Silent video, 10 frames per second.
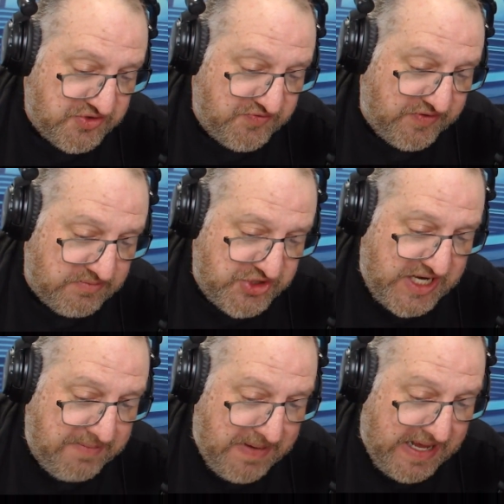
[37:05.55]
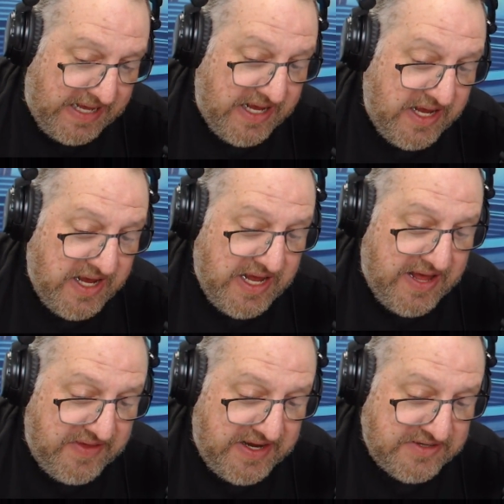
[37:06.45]
from JPay,
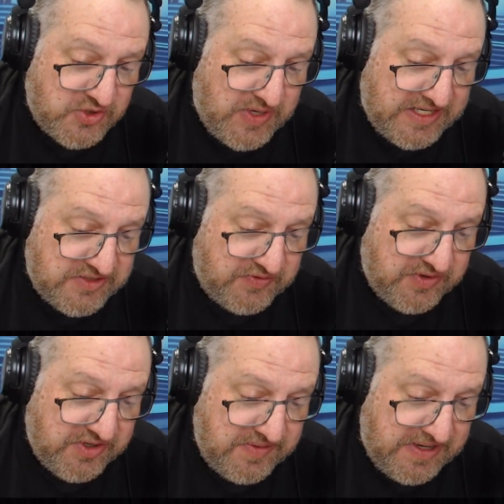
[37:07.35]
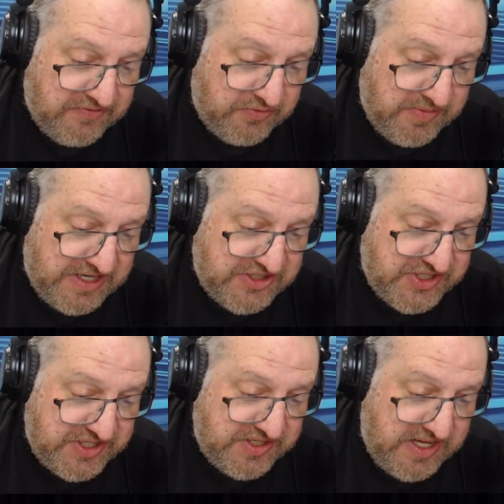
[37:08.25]
and they can transfer
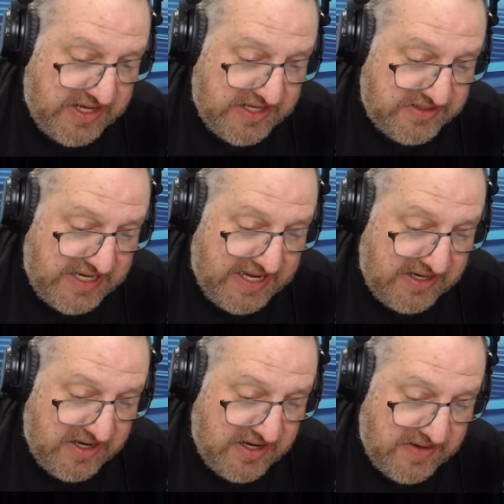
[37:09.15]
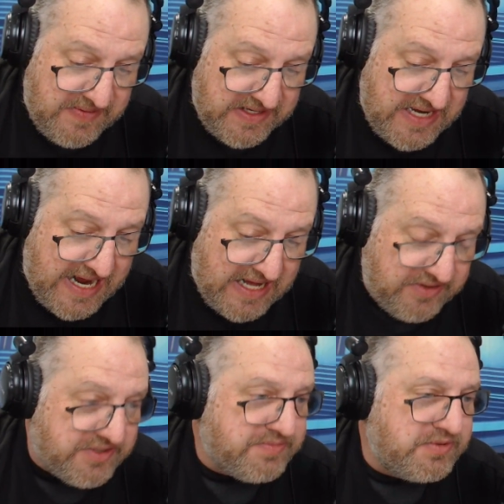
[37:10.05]
information and data and
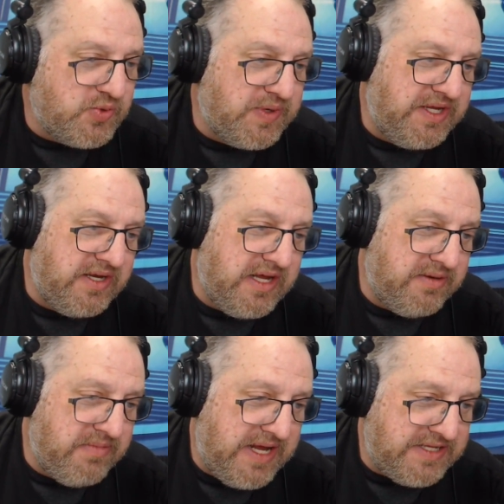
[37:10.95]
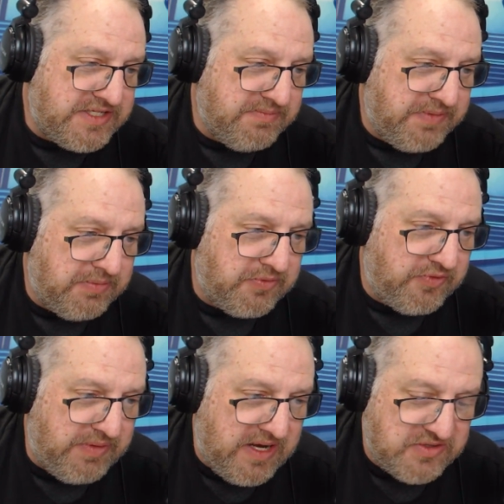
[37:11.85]
dollars between inmates and people
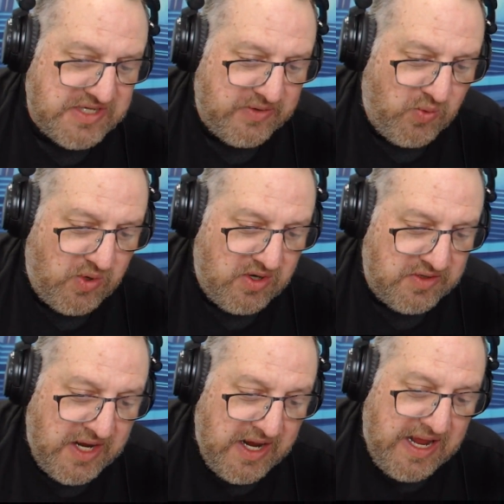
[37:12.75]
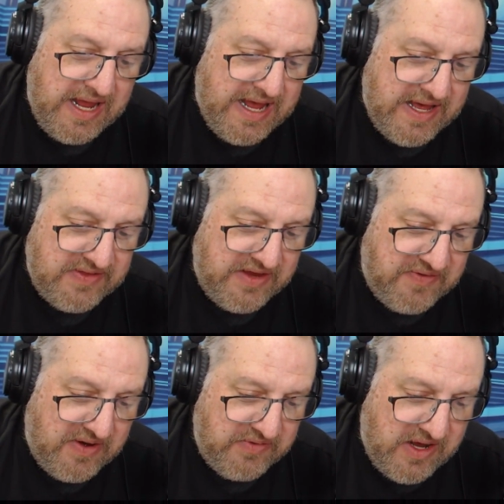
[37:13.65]
from the outside world. And they
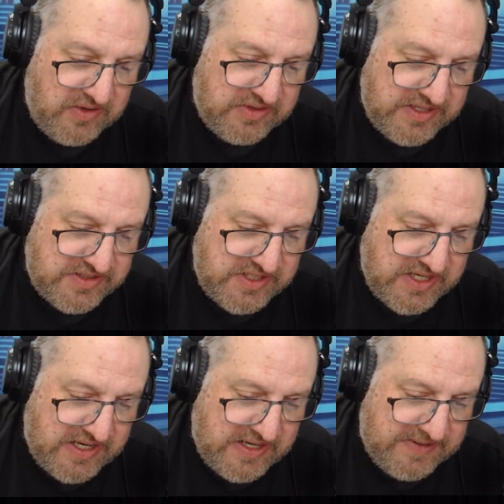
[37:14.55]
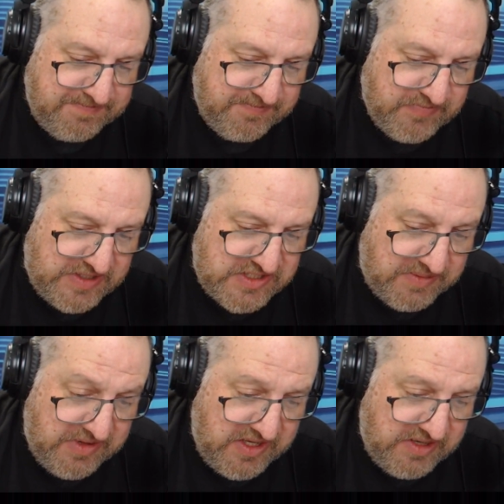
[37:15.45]
found out that
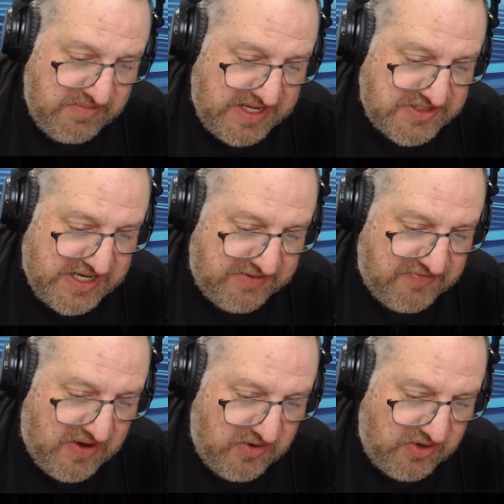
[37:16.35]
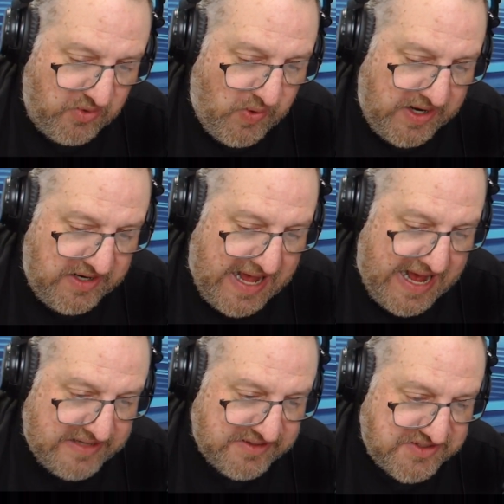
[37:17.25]
some of the inmates had found out a way to
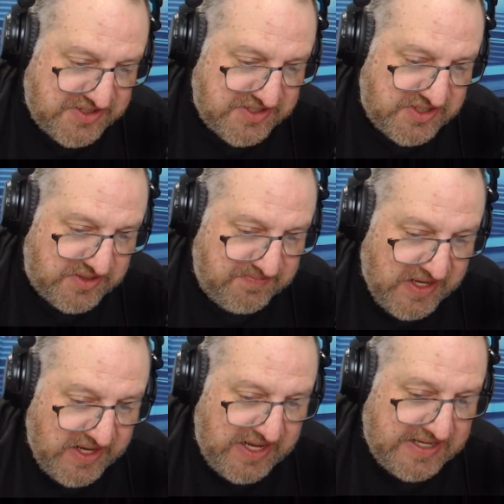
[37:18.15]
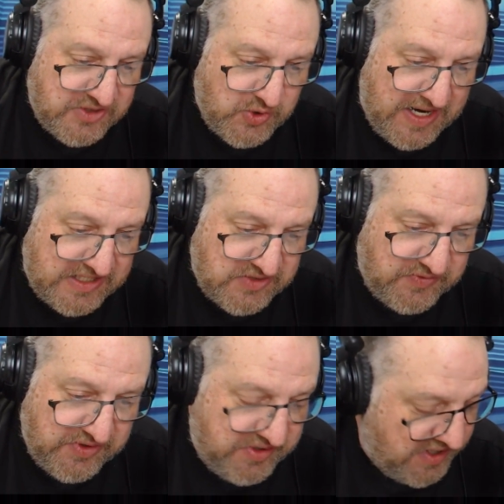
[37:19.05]
hack the system and
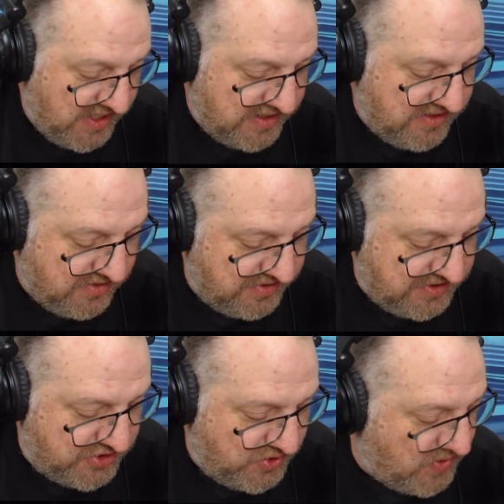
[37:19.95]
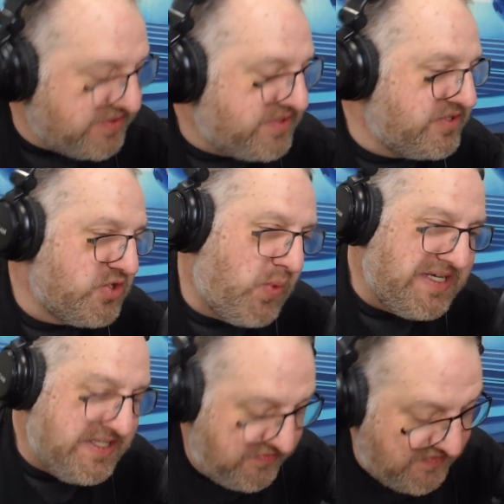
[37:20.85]
transferred nearly
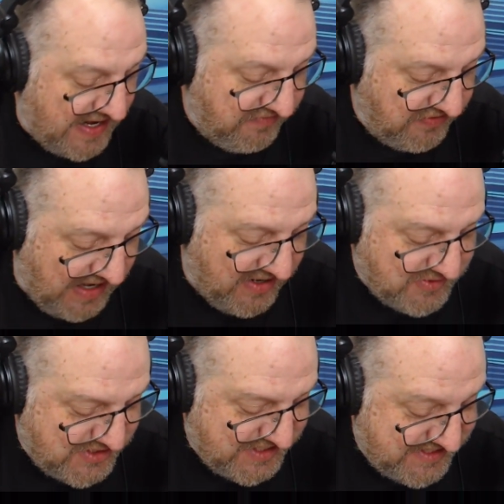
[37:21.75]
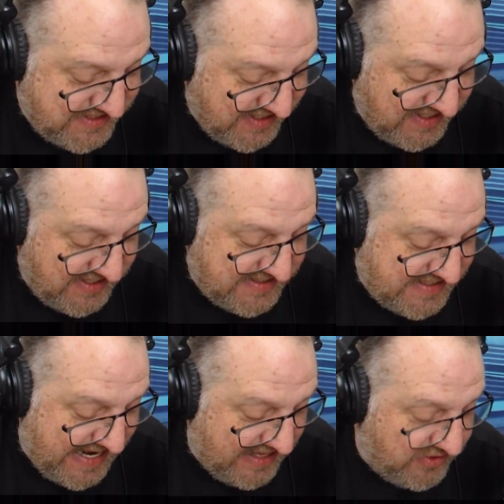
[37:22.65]

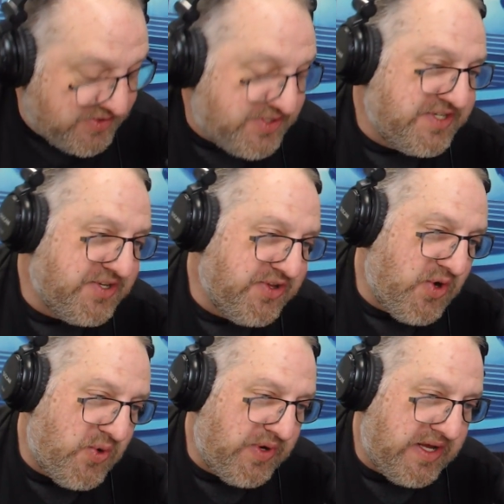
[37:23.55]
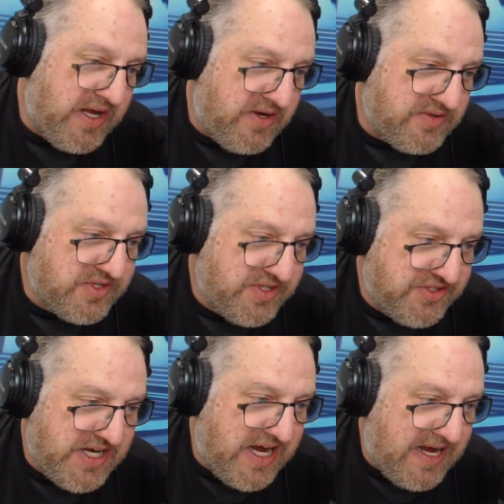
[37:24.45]
$225,000 into their own accounts. Good
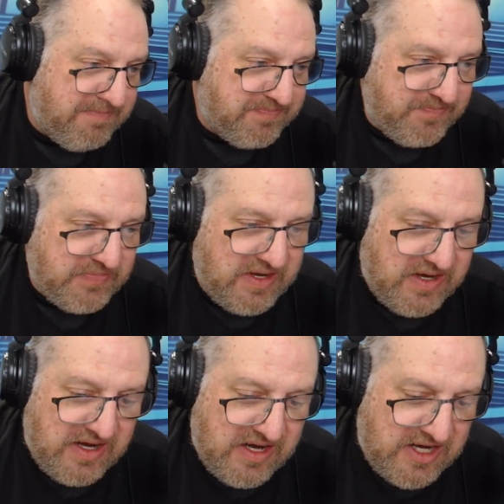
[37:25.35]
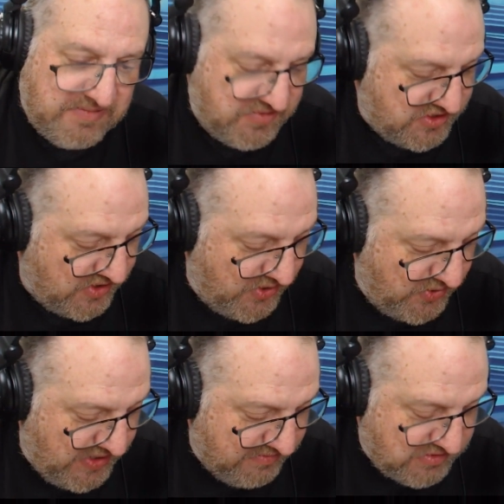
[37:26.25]
job.
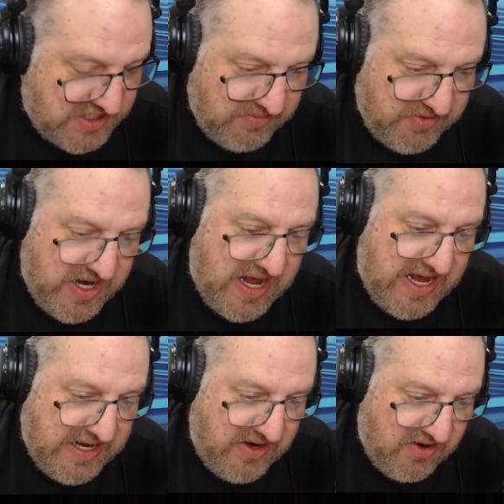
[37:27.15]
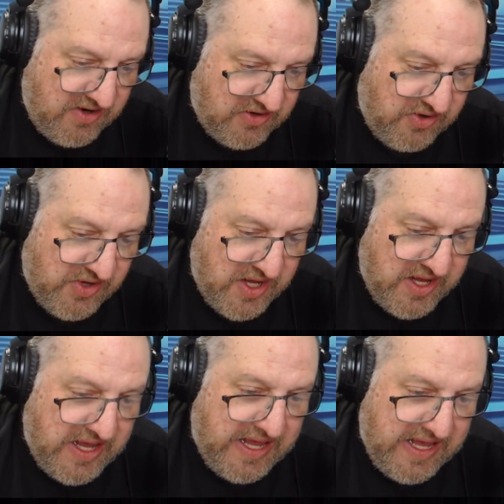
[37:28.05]
So that was number 9 article,
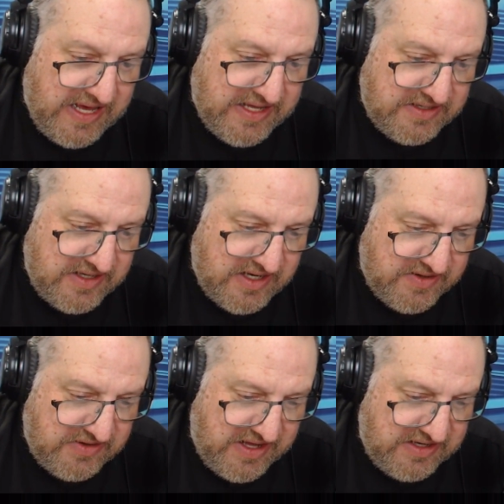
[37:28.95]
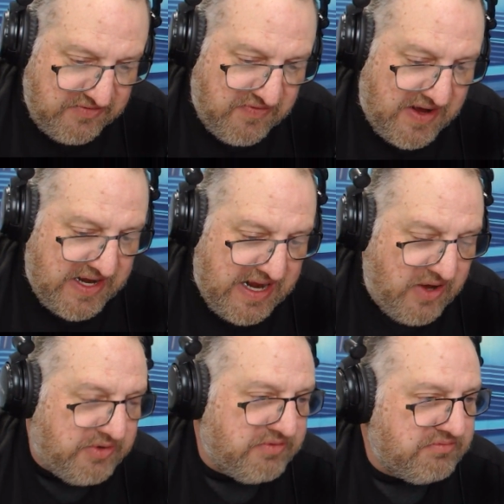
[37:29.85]
and they did find
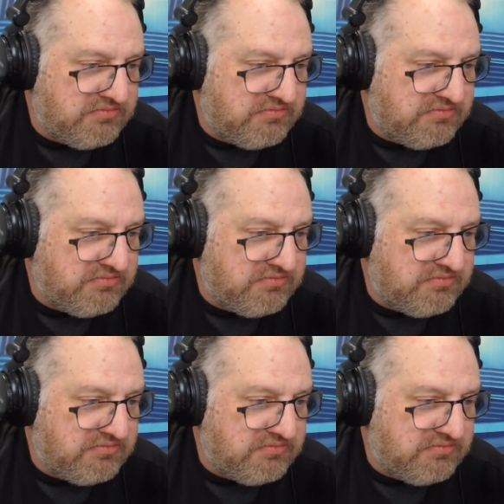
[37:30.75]
out,